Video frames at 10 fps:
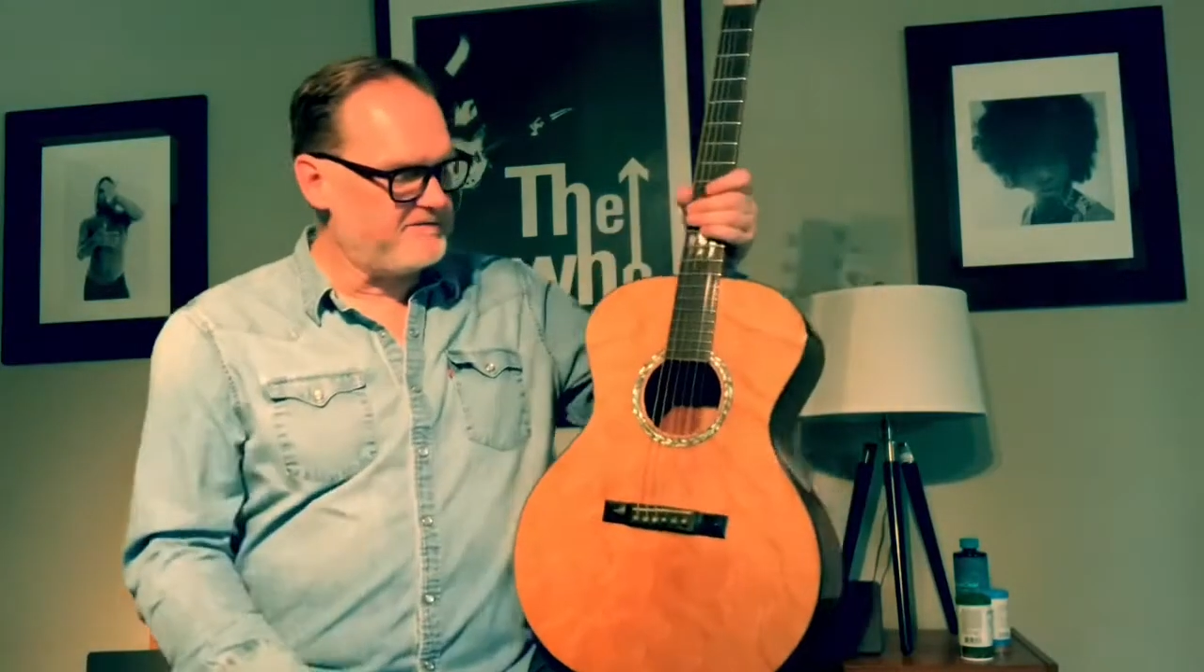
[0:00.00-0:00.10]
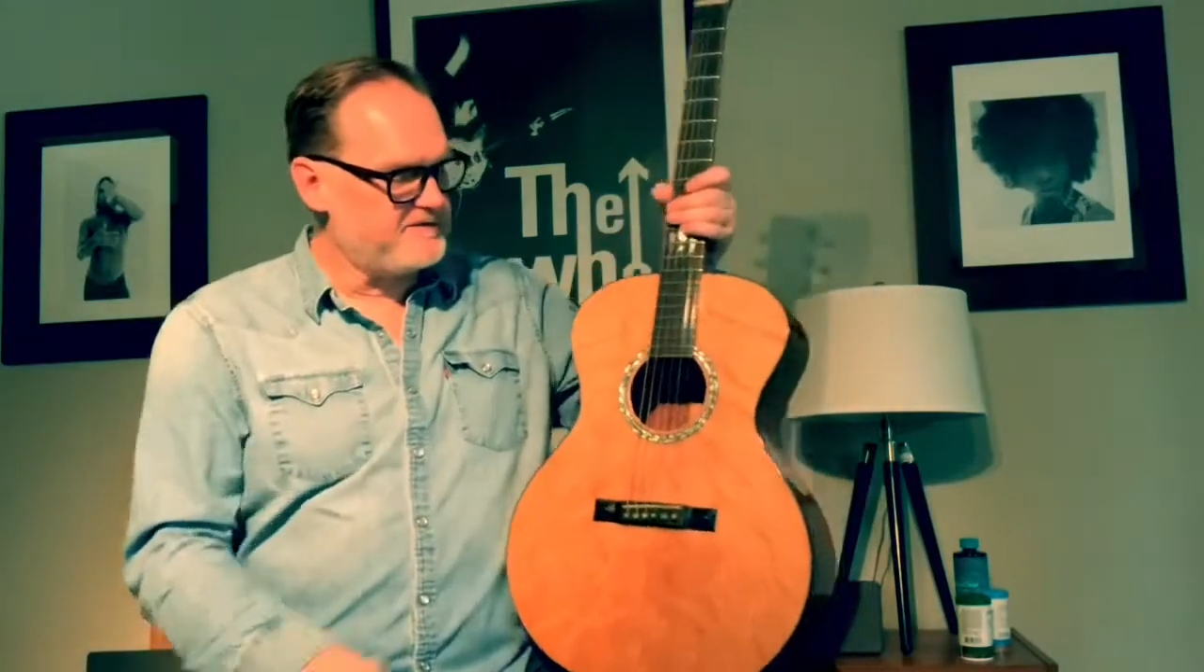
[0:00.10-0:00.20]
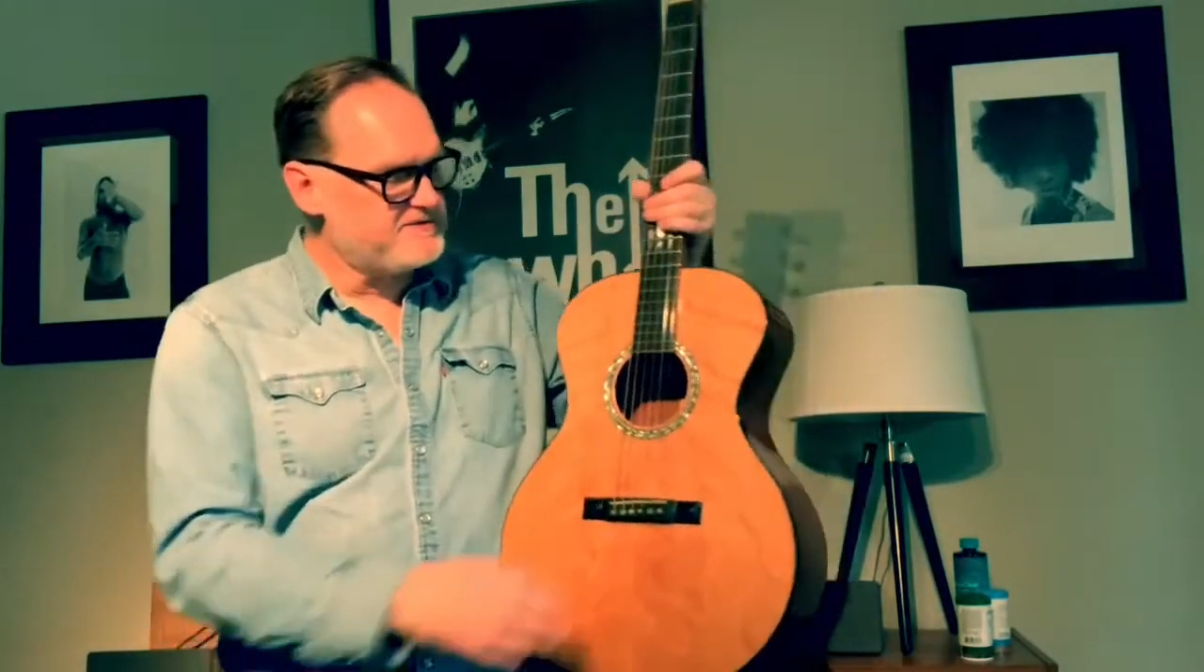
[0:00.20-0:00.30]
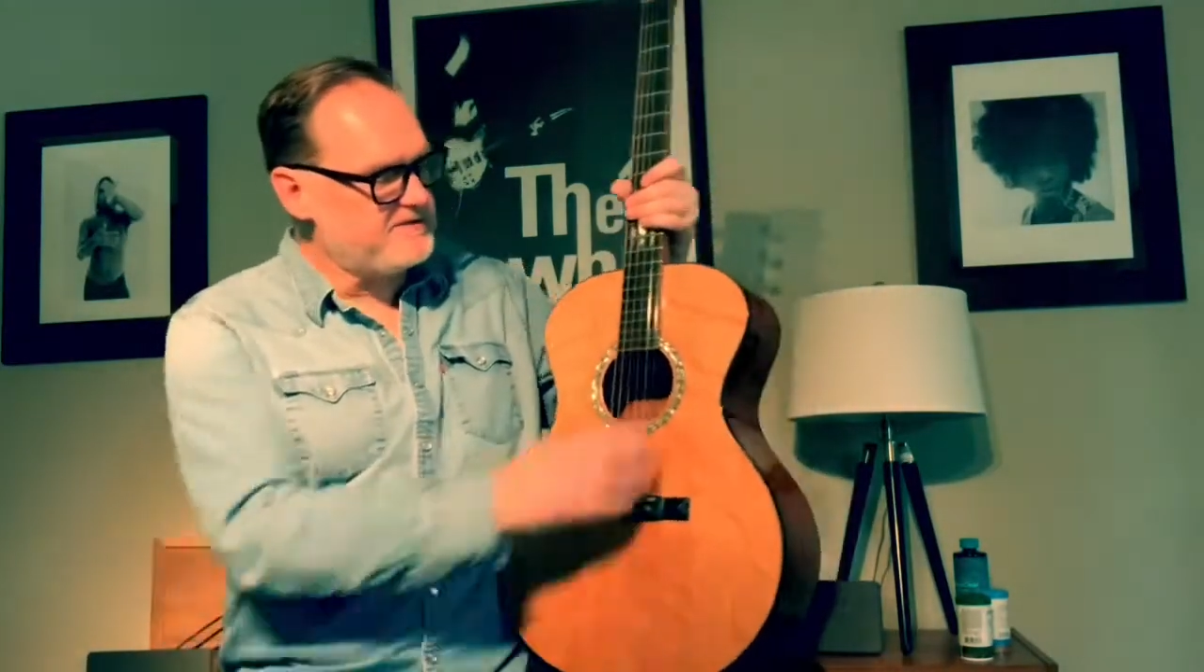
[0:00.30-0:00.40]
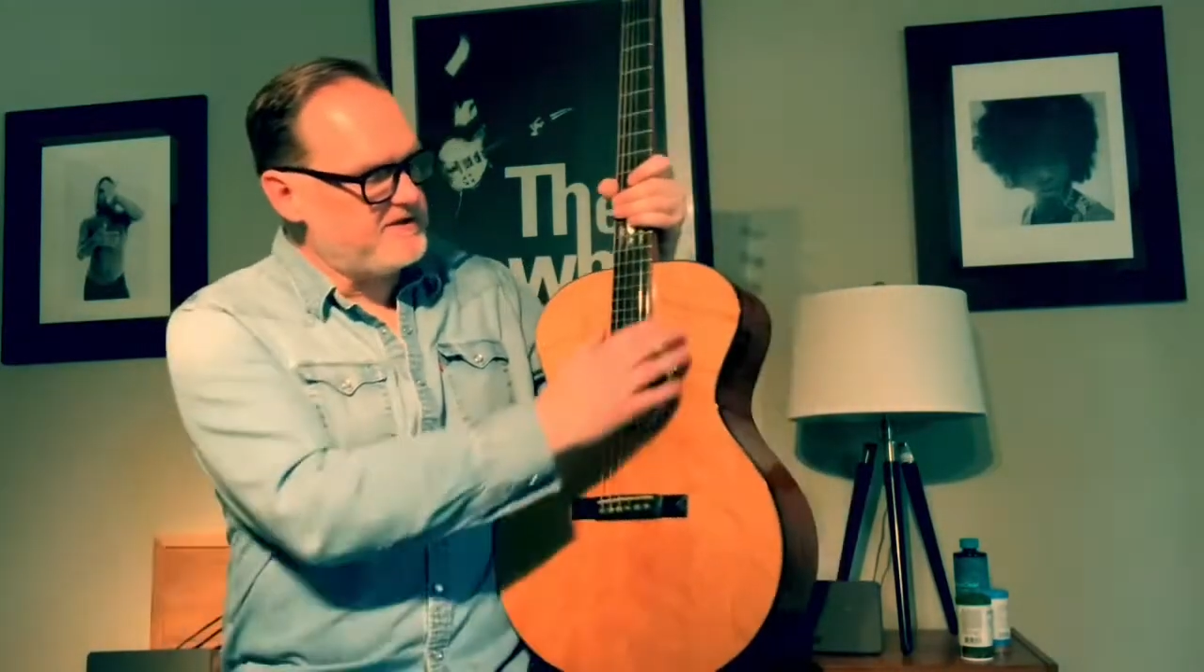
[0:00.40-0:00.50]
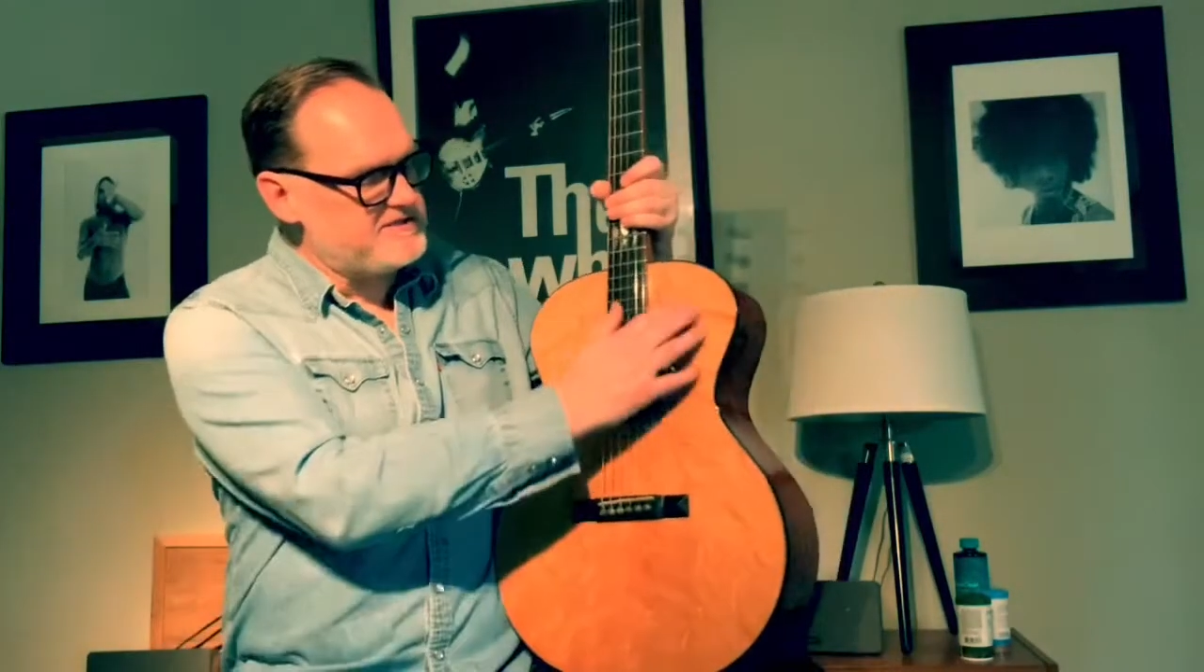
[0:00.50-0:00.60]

First of all, the